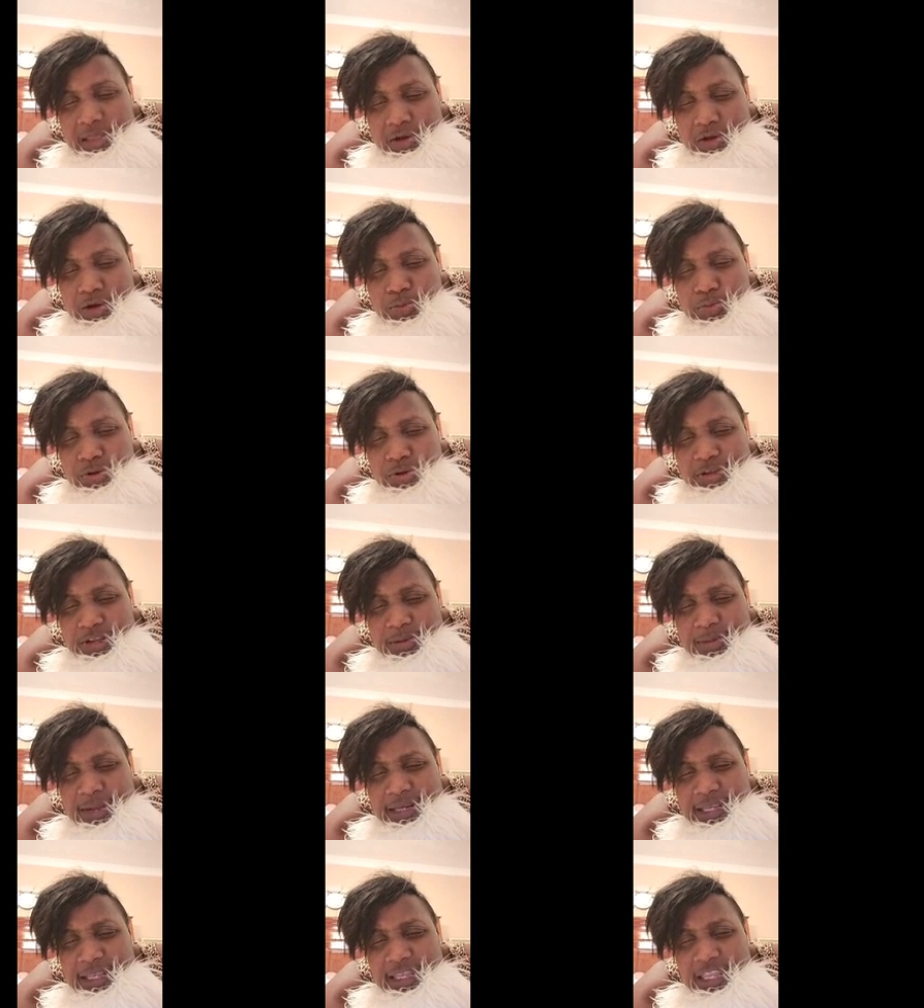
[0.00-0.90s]
Don't bring
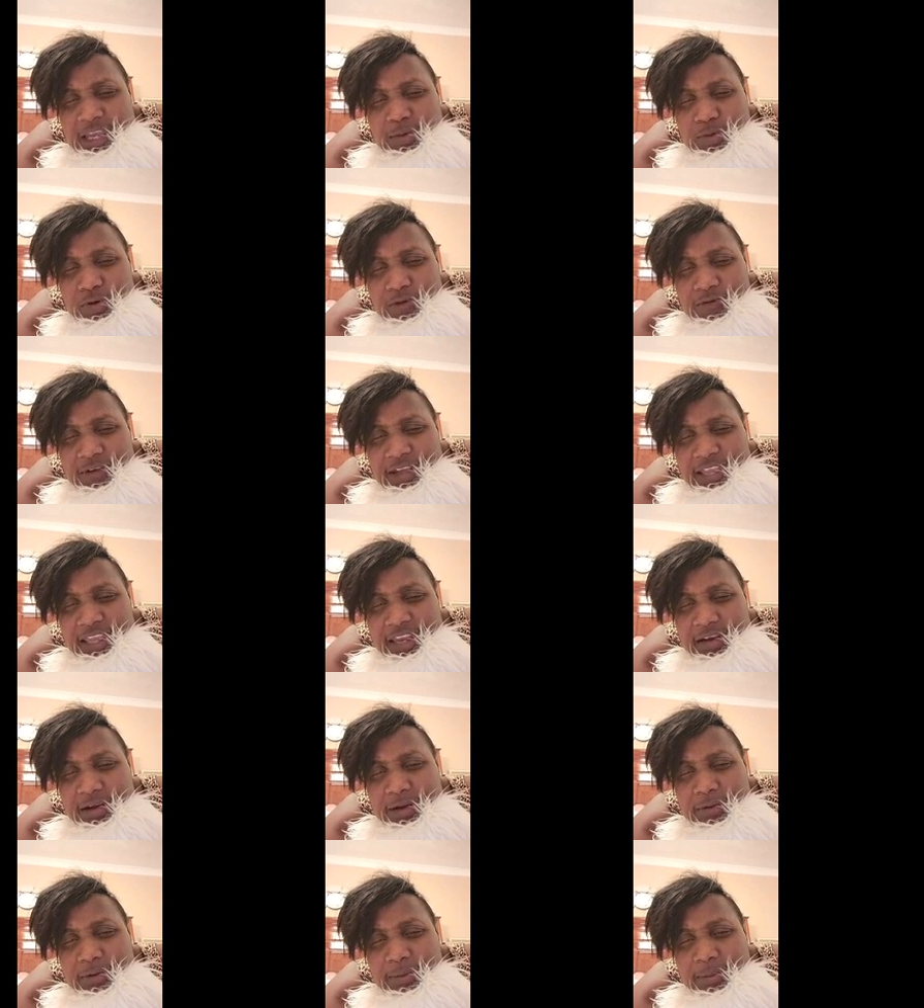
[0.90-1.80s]
nobody name over
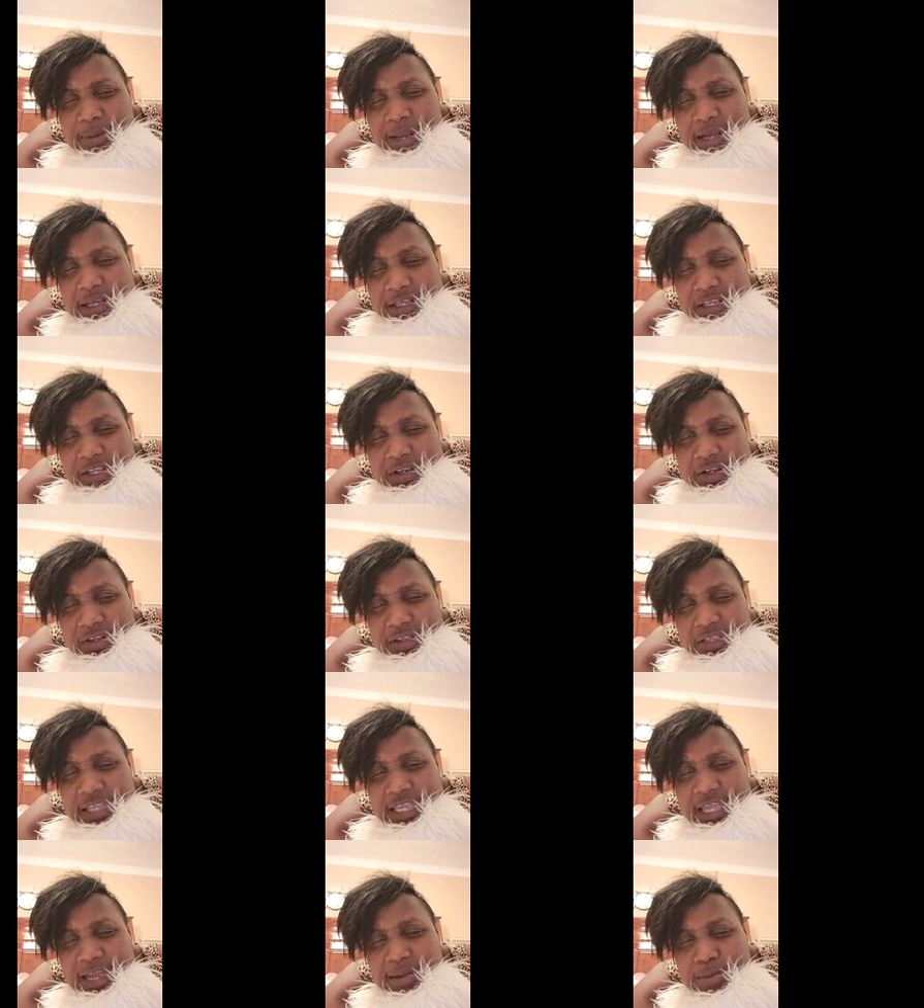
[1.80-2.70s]
here. I will block your
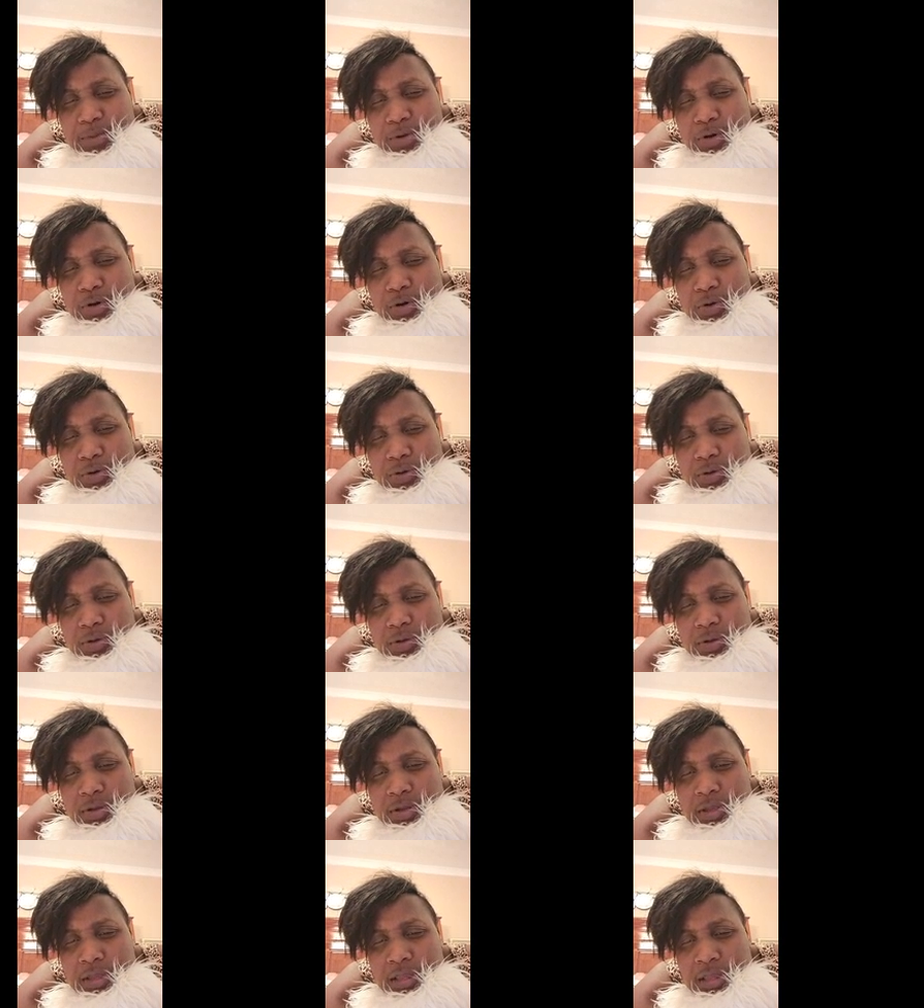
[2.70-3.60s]
Tia brown.
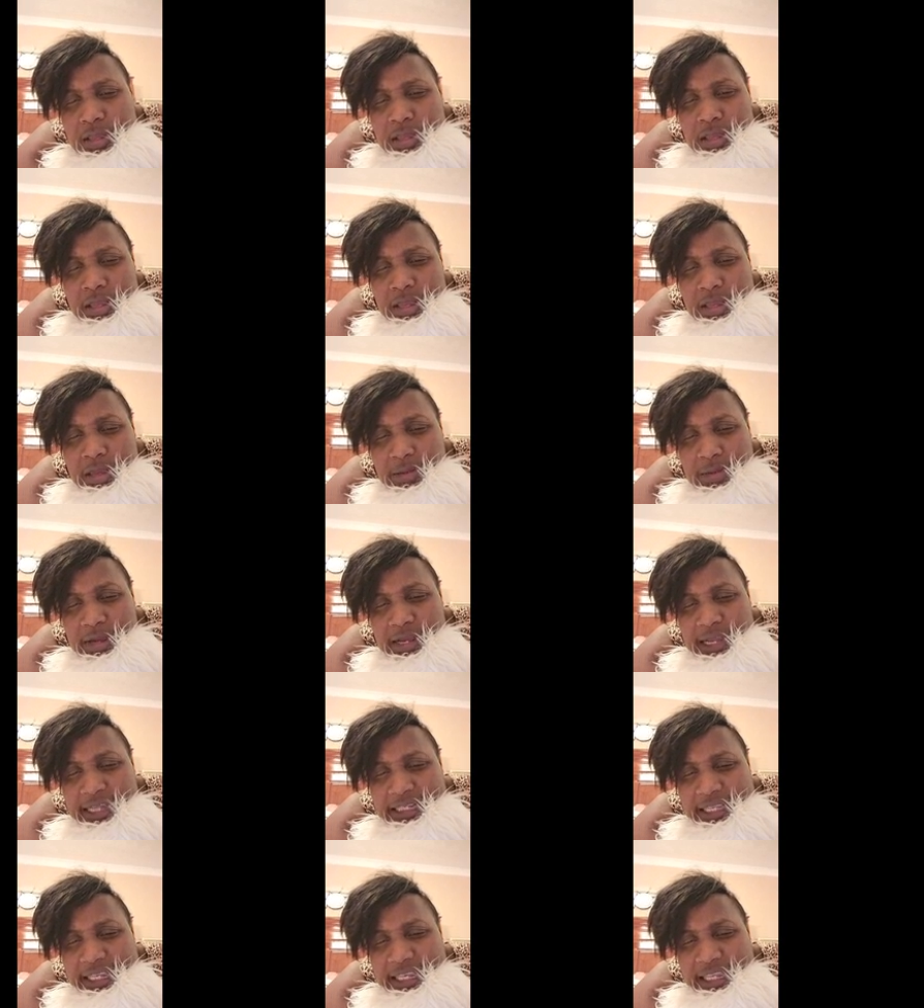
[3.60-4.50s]

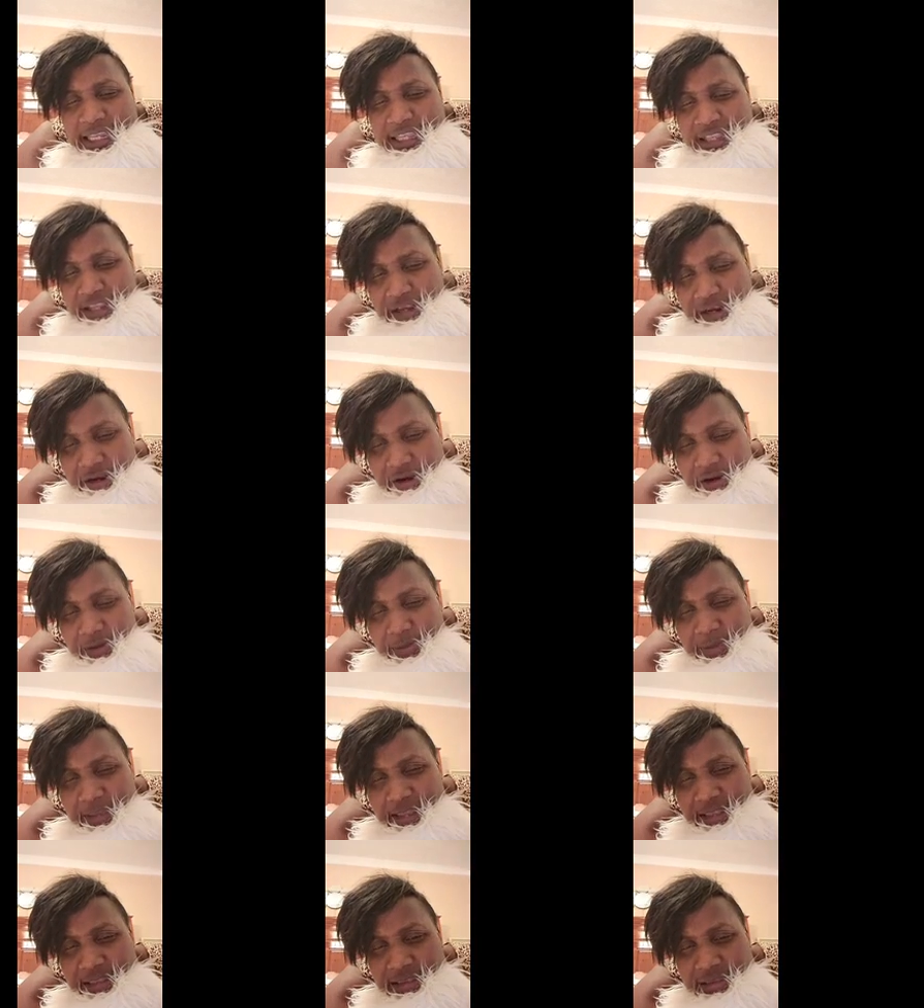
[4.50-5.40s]
Make I delete your
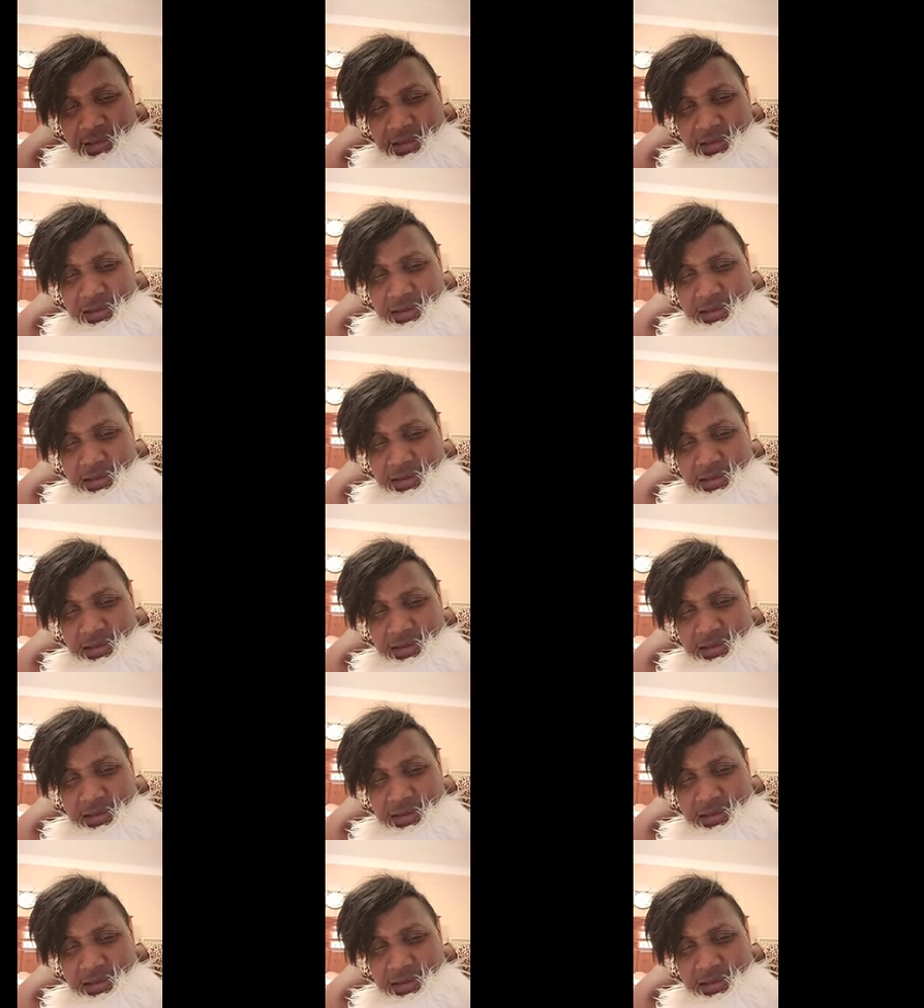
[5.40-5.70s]
comment.